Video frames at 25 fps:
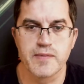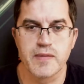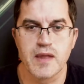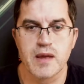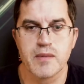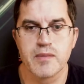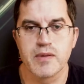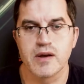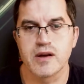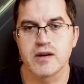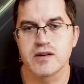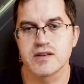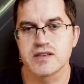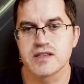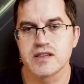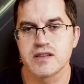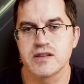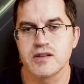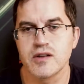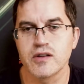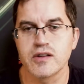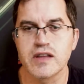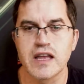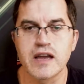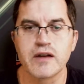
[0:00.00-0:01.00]
because
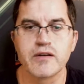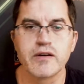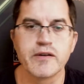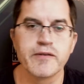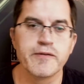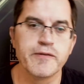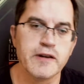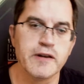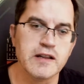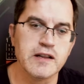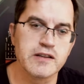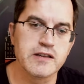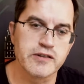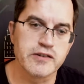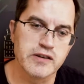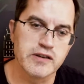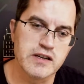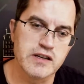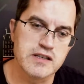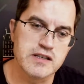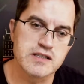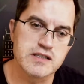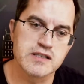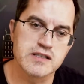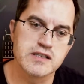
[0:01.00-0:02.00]
not every filter
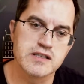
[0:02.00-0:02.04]
is